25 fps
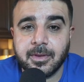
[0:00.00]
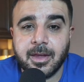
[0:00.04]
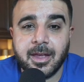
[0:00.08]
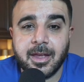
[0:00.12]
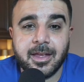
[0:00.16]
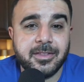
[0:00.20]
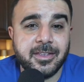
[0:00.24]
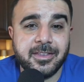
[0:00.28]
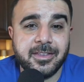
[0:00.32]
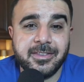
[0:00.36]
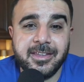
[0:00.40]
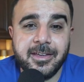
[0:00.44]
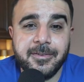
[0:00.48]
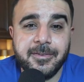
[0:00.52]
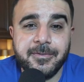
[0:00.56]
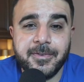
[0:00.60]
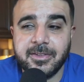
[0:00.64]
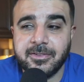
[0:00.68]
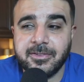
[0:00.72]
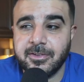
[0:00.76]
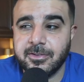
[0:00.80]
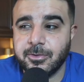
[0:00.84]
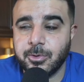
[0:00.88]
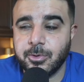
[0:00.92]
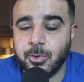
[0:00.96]
The
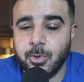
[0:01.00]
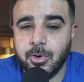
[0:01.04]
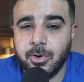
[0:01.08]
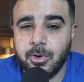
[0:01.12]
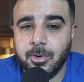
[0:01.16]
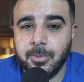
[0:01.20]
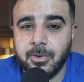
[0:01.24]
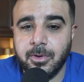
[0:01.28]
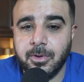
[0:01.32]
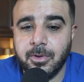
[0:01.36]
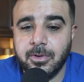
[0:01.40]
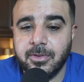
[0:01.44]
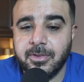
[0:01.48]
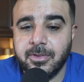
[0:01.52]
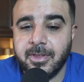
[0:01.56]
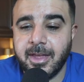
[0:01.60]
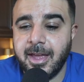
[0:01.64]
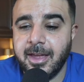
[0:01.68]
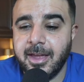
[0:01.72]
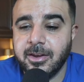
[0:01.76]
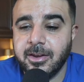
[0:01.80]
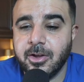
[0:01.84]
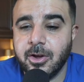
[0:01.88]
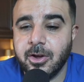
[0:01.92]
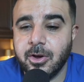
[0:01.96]
defense is horrible. The
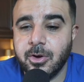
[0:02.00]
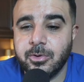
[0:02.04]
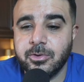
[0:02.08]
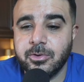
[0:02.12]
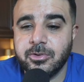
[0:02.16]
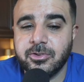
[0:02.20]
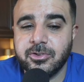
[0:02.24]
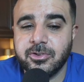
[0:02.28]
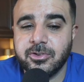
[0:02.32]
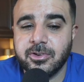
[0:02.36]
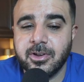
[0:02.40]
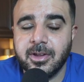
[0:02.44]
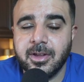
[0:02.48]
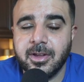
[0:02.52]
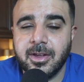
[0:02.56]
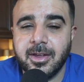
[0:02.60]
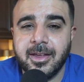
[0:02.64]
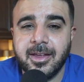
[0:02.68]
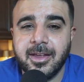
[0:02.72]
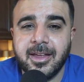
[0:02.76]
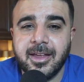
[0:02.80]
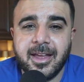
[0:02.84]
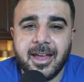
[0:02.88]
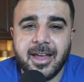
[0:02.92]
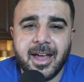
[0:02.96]
head coach,
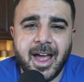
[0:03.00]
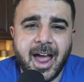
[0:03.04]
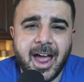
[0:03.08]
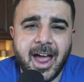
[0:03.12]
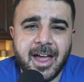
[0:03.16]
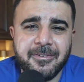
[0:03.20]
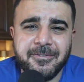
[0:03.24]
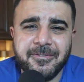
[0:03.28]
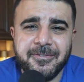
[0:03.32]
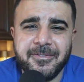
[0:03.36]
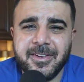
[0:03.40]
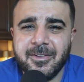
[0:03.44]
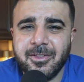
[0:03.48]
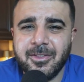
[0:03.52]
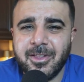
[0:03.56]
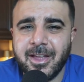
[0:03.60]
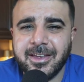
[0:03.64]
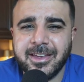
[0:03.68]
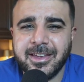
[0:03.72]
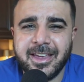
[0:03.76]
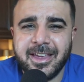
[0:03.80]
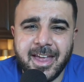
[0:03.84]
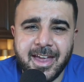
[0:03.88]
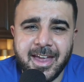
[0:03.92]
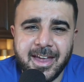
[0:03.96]
I feel
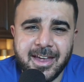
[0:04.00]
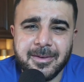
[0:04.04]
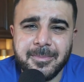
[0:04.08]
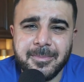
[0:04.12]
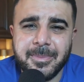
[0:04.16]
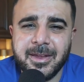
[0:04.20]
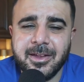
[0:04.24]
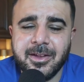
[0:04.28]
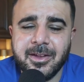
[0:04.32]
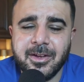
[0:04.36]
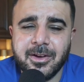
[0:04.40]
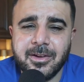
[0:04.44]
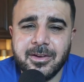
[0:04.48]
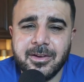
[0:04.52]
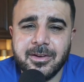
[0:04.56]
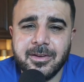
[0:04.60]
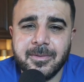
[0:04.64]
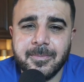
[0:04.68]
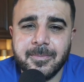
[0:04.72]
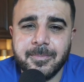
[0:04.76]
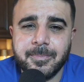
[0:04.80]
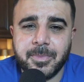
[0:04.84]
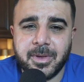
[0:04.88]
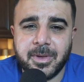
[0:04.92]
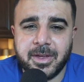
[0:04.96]
like, can be good,
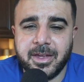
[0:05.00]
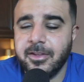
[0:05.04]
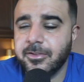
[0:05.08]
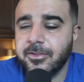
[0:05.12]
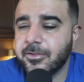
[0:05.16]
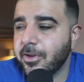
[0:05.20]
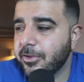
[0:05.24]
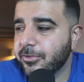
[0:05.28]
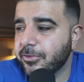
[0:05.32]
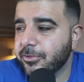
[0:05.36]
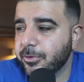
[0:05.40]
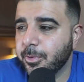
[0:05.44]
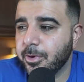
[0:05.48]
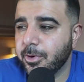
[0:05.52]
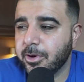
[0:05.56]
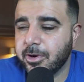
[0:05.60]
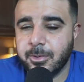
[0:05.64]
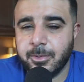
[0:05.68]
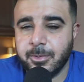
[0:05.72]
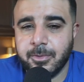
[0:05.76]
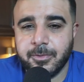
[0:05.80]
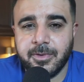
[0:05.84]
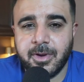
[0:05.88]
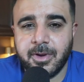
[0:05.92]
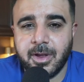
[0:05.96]
but he's also working
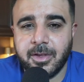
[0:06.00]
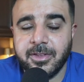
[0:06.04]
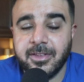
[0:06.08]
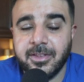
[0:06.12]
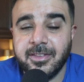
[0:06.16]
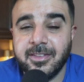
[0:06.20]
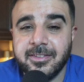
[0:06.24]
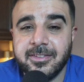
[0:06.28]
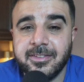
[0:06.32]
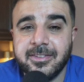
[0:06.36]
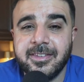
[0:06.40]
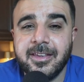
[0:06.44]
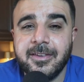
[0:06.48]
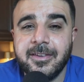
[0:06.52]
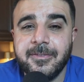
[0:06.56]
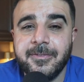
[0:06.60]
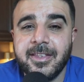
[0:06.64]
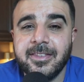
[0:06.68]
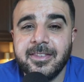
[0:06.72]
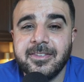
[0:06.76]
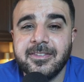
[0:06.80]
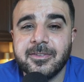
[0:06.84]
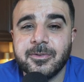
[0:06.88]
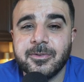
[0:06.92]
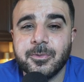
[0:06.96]
with nothing. This
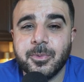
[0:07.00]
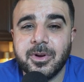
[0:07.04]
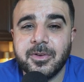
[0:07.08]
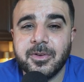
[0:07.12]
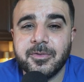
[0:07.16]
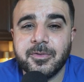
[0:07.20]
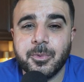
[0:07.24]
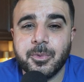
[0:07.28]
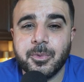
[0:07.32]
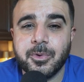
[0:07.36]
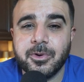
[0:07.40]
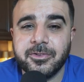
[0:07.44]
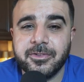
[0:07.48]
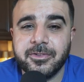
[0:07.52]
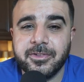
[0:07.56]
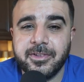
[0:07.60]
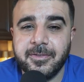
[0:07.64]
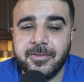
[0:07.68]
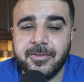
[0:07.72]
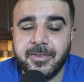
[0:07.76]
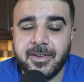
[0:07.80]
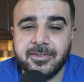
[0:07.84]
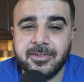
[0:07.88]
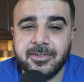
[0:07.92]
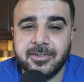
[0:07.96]
defense is one of the worst
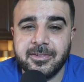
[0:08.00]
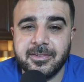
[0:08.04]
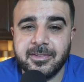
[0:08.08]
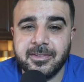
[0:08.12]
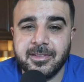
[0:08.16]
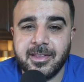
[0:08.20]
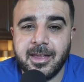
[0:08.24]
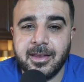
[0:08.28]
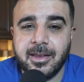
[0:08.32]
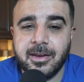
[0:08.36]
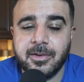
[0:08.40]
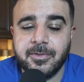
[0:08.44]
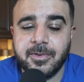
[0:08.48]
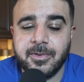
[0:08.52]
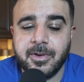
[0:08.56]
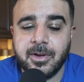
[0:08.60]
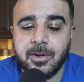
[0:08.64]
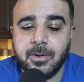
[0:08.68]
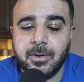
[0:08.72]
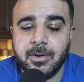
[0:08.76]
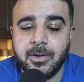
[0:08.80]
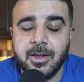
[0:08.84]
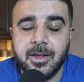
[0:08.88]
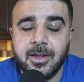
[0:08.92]
defenses in the NFL.